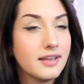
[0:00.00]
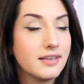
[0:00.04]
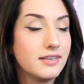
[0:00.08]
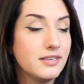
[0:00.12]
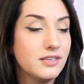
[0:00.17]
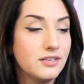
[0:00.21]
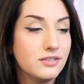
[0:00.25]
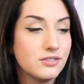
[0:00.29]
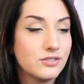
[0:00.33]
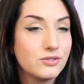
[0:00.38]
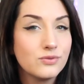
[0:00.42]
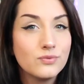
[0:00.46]

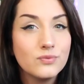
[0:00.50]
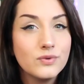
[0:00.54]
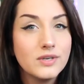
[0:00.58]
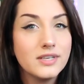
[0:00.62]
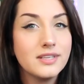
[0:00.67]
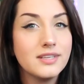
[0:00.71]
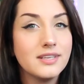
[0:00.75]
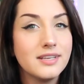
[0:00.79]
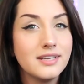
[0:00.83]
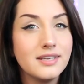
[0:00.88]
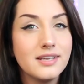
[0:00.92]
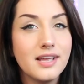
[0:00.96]
You just
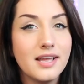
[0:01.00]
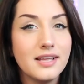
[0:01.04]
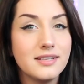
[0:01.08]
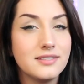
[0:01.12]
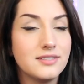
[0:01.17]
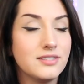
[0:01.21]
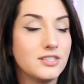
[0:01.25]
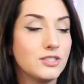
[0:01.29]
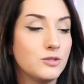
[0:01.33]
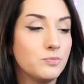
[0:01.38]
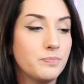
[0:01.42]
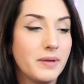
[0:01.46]
really,
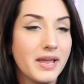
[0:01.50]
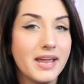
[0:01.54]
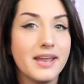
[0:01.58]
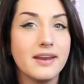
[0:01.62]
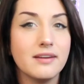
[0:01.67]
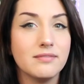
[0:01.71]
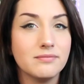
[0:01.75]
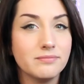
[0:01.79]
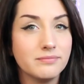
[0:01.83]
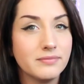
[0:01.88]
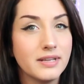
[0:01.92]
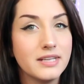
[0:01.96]
it's just
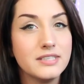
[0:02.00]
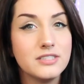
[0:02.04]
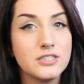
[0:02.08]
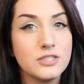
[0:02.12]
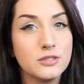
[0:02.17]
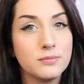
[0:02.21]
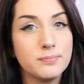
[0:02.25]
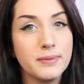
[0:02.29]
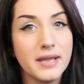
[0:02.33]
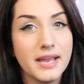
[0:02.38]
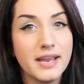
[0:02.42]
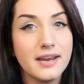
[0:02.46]
pain. It's
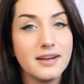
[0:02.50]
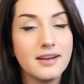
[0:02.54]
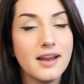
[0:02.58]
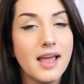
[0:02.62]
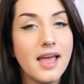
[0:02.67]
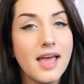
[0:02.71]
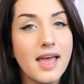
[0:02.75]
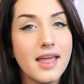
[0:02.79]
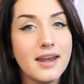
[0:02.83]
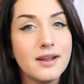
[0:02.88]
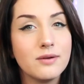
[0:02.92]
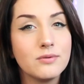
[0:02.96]
just pain,
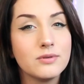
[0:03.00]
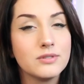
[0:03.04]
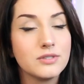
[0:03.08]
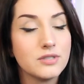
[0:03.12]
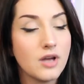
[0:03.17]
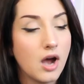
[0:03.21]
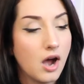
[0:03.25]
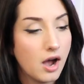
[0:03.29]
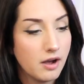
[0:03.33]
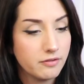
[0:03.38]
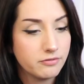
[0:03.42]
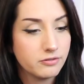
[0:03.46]
and it was
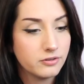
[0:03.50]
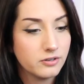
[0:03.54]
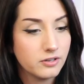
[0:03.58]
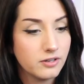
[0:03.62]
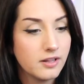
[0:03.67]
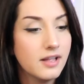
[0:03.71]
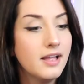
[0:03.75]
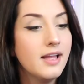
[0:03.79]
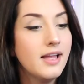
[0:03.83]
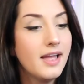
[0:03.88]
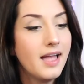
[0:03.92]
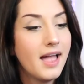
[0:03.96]

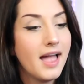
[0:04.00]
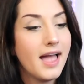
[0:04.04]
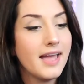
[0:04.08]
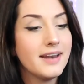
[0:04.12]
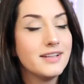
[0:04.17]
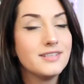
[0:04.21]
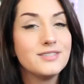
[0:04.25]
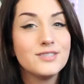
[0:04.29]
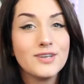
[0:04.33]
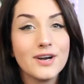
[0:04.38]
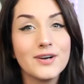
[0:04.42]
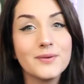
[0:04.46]
awful. And
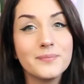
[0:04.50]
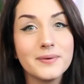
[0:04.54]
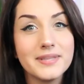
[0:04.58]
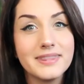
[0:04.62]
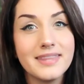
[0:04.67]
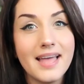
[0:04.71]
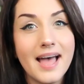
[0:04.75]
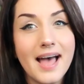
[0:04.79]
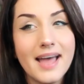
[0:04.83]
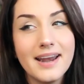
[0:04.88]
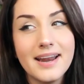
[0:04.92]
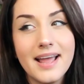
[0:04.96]
it started with
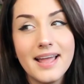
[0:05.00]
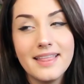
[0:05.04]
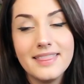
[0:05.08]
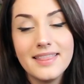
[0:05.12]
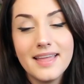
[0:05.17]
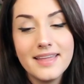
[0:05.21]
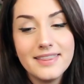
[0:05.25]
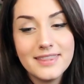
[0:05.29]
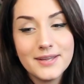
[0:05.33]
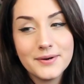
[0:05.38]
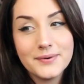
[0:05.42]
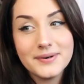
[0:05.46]
that, and
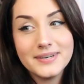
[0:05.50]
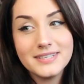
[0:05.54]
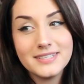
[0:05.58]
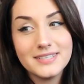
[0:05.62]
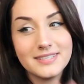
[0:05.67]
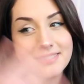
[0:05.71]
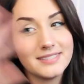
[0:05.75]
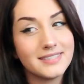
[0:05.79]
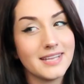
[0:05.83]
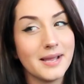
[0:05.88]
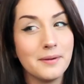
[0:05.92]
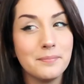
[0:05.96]
then there were
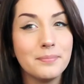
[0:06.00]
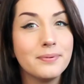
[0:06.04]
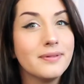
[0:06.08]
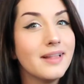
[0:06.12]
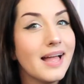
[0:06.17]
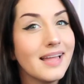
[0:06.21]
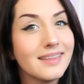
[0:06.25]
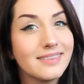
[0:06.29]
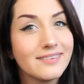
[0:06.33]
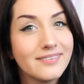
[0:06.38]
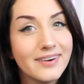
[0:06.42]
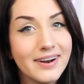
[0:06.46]
just a
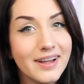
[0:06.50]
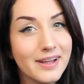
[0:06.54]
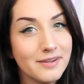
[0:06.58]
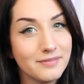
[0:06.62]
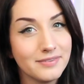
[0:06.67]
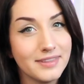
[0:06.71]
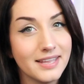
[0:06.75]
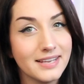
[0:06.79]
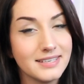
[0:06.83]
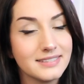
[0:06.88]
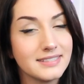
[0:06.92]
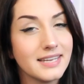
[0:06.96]
plethora
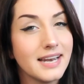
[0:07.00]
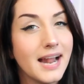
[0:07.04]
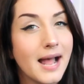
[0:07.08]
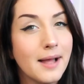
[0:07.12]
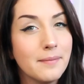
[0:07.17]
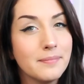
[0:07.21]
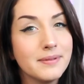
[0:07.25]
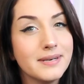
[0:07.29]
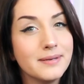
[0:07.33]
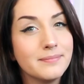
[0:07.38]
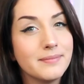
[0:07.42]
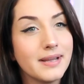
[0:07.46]
of things that
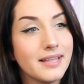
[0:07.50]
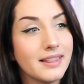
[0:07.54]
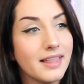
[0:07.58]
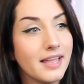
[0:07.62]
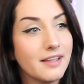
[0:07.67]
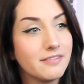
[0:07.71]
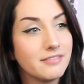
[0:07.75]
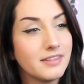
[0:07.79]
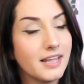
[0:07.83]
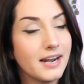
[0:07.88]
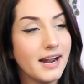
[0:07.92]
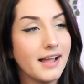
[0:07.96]
happened in my
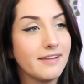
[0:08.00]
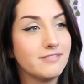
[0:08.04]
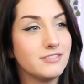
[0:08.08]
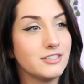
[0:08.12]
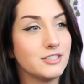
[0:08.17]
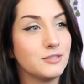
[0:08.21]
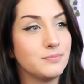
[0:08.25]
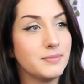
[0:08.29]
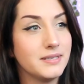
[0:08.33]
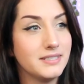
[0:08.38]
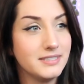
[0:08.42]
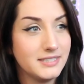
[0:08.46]
life that I've
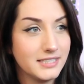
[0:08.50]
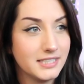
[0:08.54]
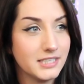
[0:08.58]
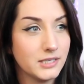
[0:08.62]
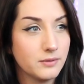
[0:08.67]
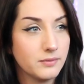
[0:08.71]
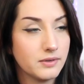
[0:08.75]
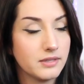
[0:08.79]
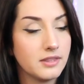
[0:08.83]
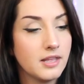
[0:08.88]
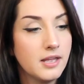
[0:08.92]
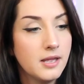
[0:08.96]
just been
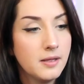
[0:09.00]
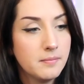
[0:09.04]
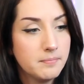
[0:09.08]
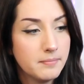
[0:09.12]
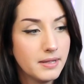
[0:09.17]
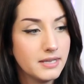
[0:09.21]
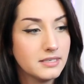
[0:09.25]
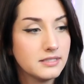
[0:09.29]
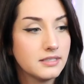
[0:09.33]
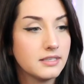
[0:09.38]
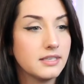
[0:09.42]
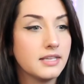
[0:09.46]
dealing with
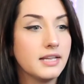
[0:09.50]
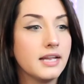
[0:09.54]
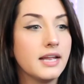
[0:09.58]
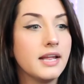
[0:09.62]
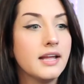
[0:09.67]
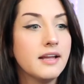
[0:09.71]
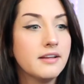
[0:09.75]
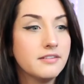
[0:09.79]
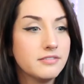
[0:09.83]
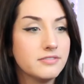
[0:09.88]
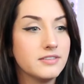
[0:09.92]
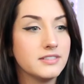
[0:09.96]

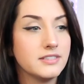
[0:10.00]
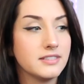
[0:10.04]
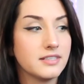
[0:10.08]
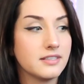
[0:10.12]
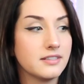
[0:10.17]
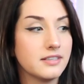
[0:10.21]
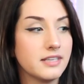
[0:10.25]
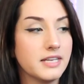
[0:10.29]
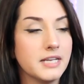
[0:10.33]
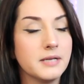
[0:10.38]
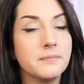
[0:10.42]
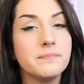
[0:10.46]
mentally,
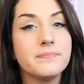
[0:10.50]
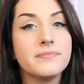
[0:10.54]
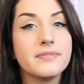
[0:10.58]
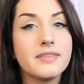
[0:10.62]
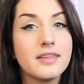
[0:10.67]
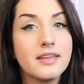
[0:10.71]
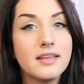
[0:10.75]
physically.